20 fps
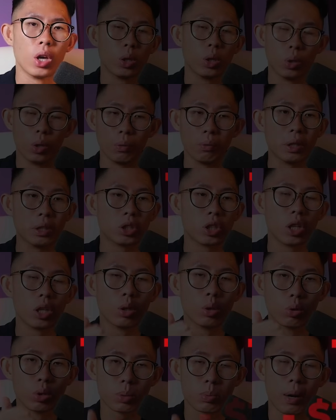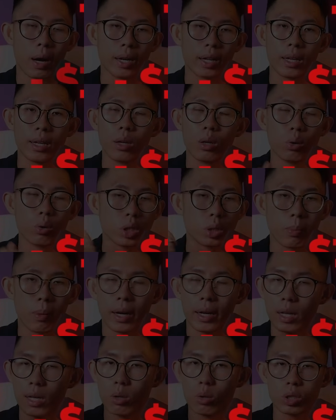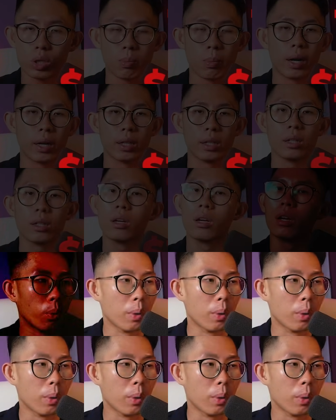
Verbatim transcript: you eventually lose money, lose money, lose money.